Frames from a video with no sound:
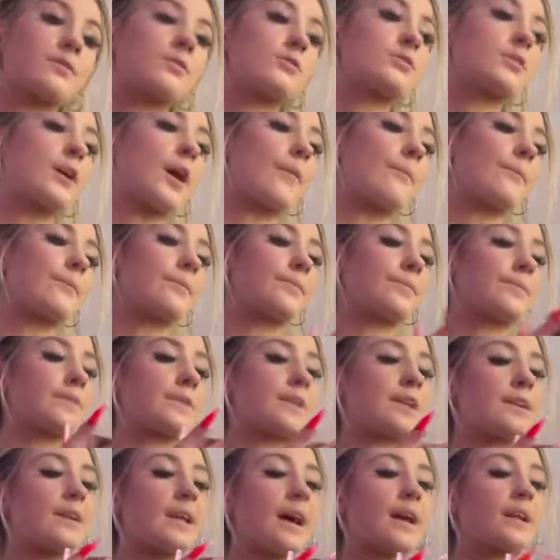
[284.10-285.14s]
So
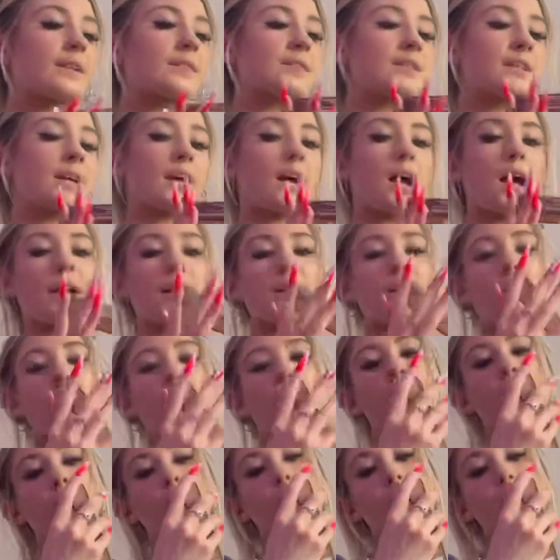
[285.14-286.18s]
the next thing I
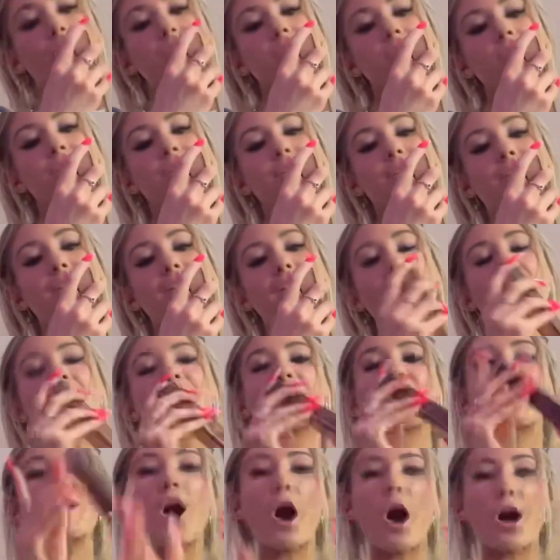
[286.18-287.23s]
got was the
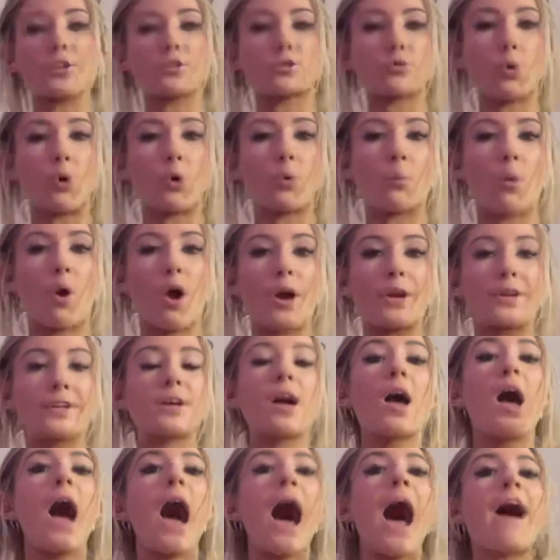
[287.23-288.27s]
contour wand.
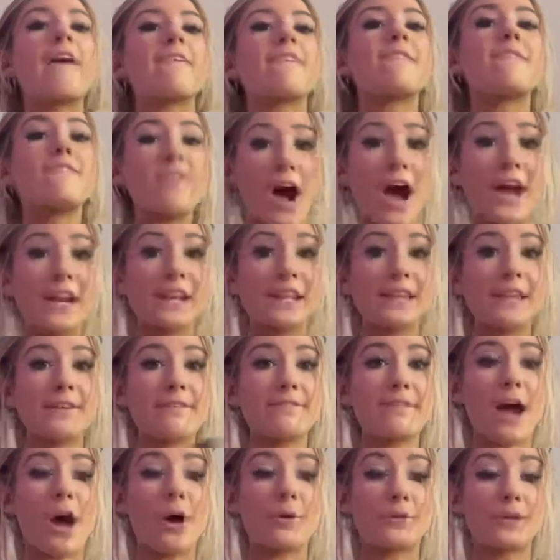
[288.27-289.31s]
I finally
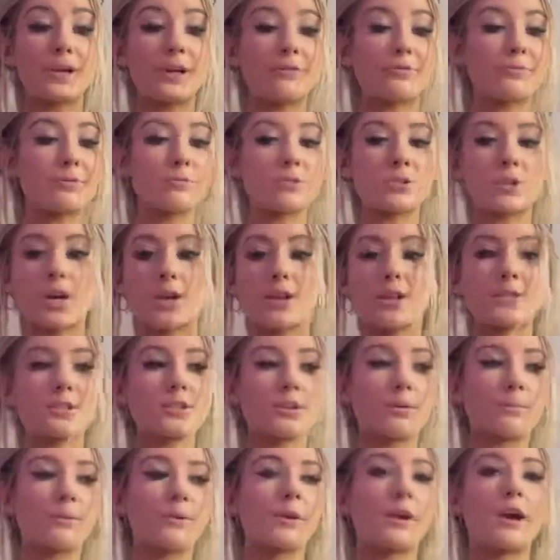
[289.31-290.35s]
found it from Charlotte
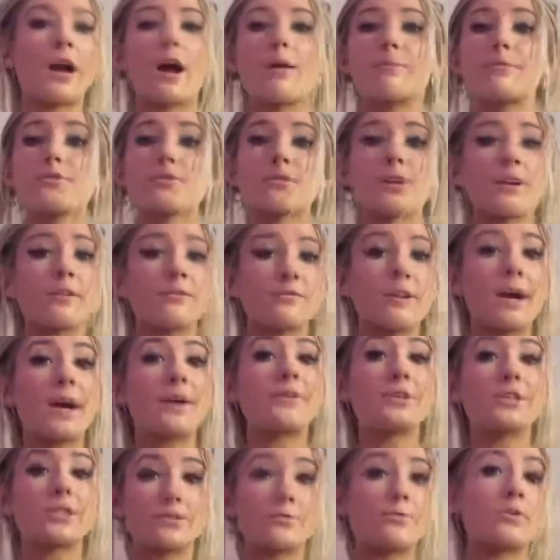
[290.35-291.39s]
Tilbury. I've been trying to find
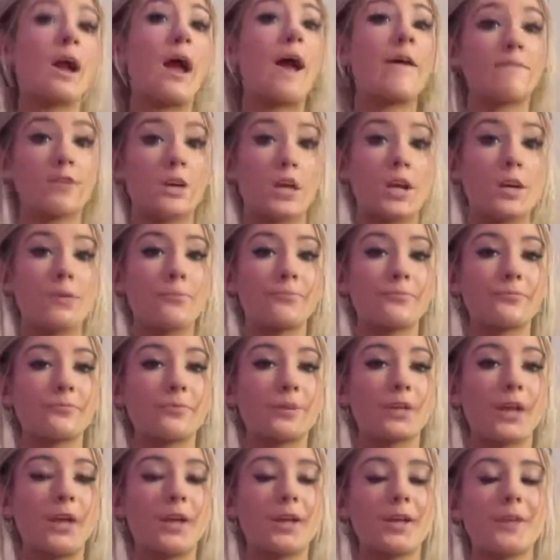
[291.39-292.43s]
this forever.
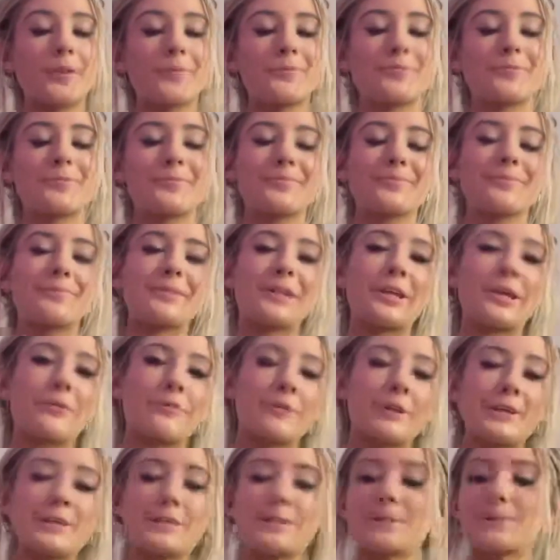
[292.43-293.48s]
Here
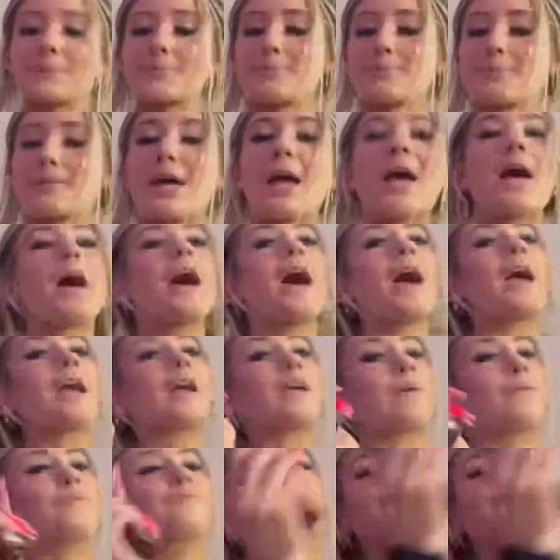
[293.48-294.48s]
it is. Here.